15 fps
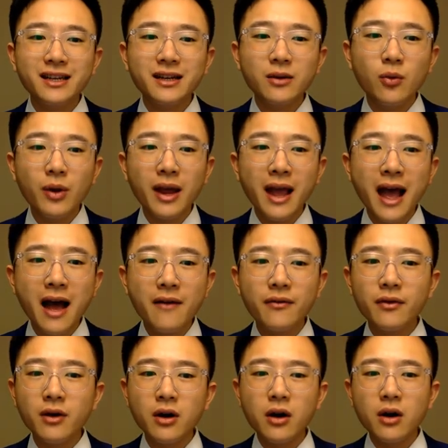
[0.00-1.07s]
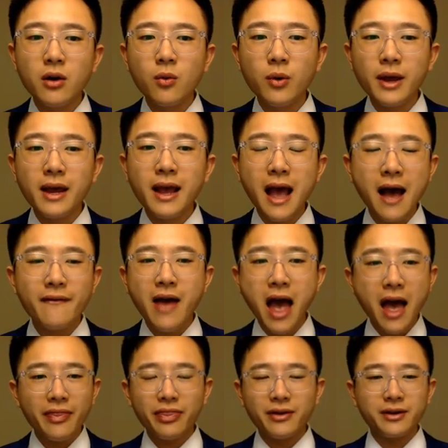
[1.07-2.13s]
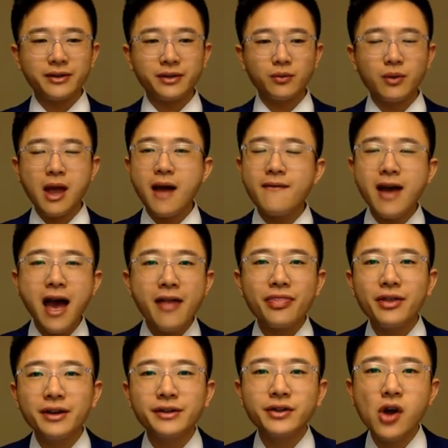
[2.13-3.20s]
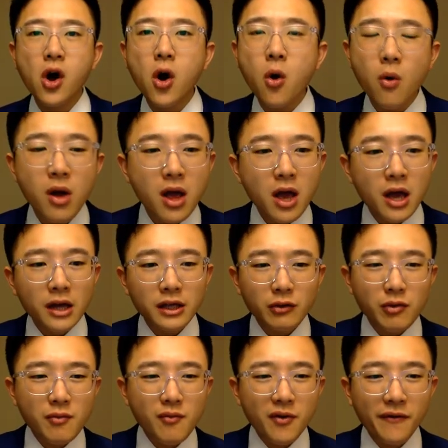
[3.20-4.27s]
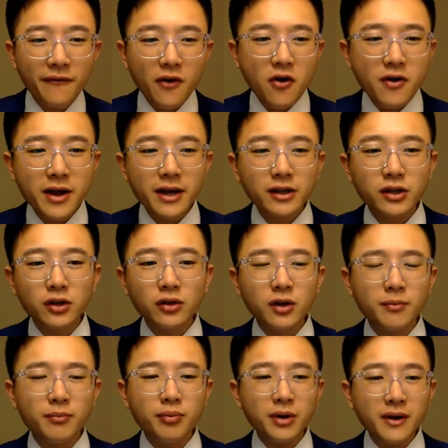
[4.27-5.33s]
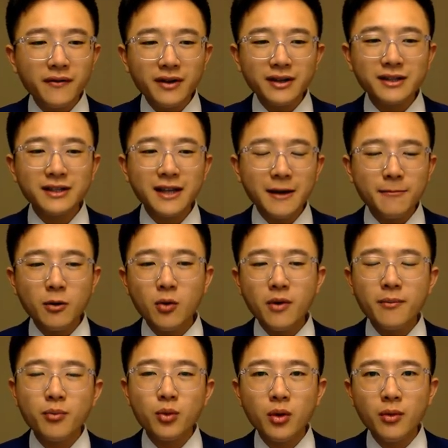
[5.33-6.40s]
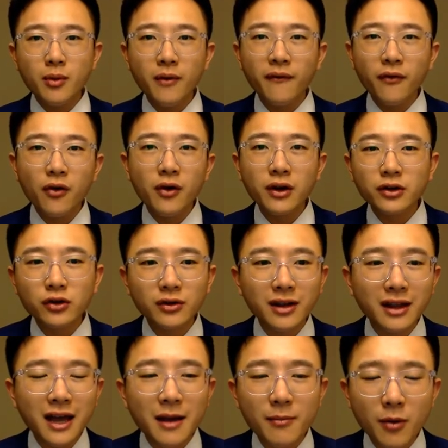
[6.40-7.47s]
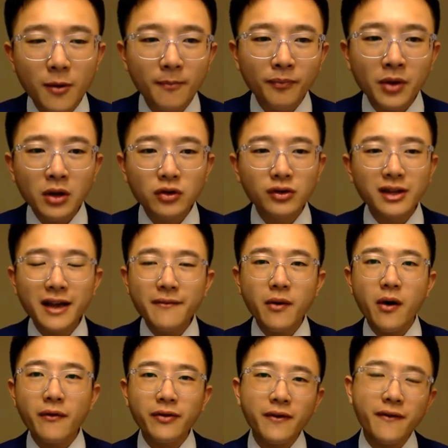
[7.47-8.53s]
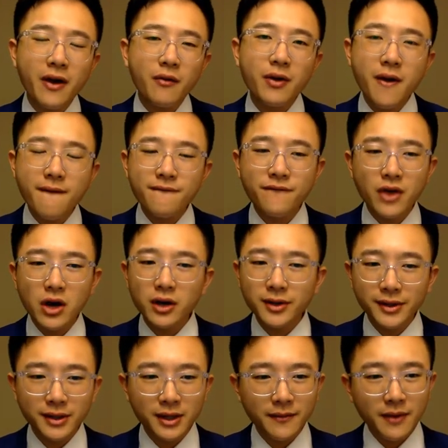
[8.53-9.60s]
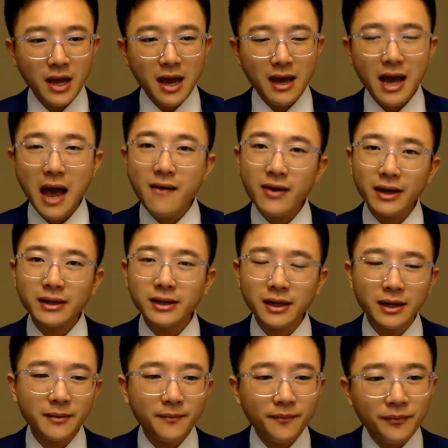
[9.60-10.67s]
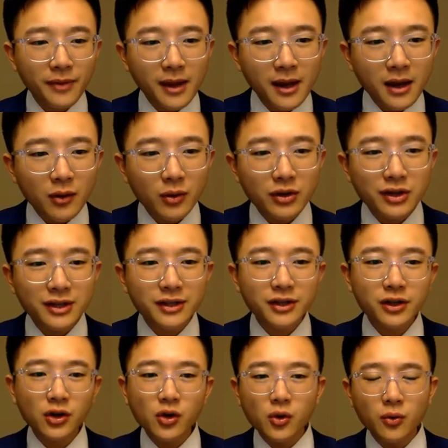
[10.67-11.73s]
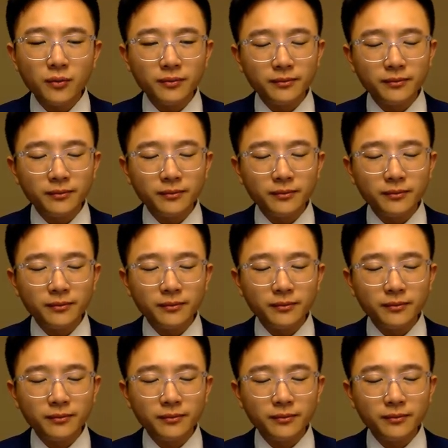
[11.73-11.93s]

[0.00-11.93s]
we have had this O, so we refer it to the previous label. We refer it to the label of the very first character, which is 2.